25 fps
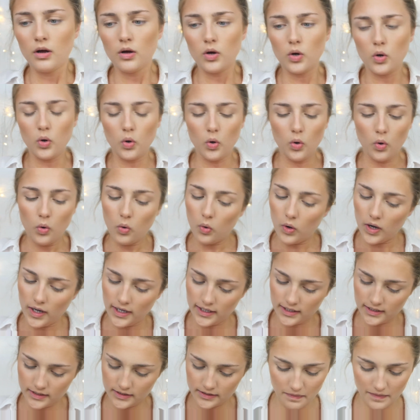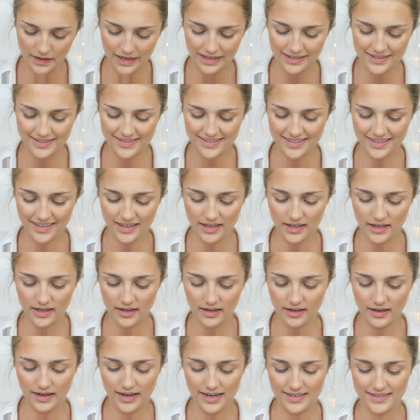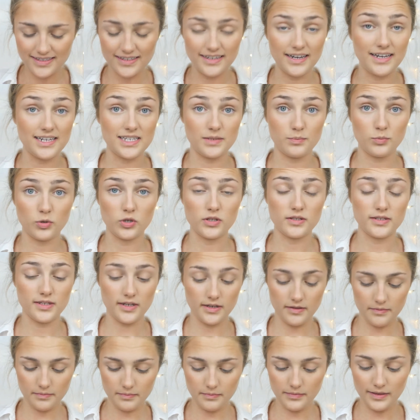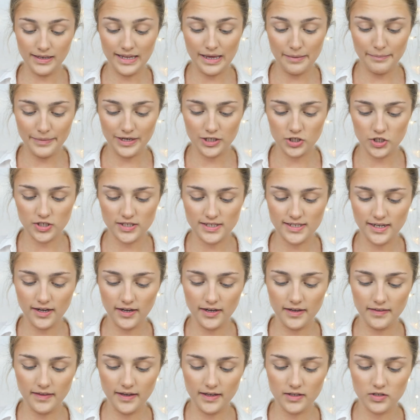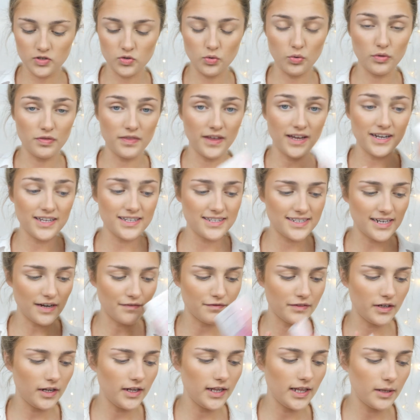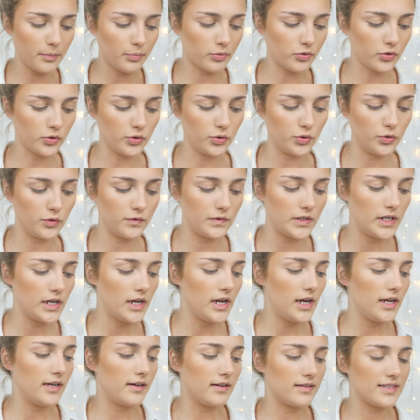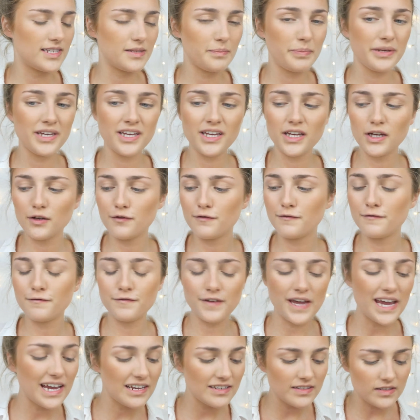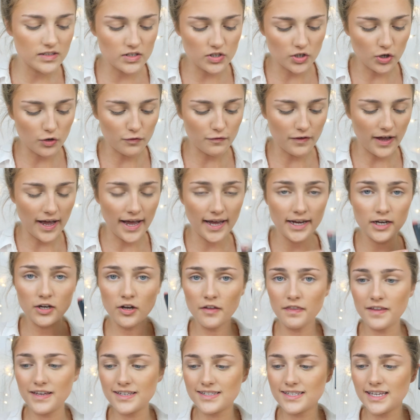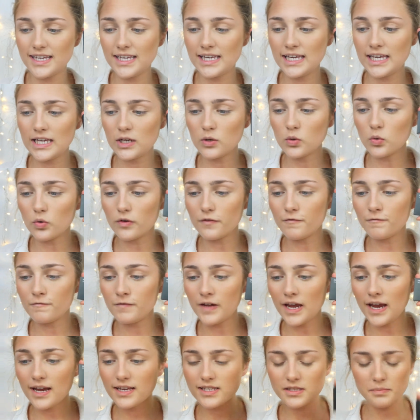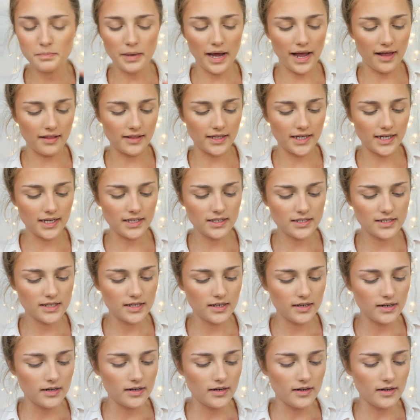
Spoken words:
Oh, this is a nice bronzer. Let me just tell you that. So that is definitely approved. Now, speaking of face stuff, I got this Kiko face palette.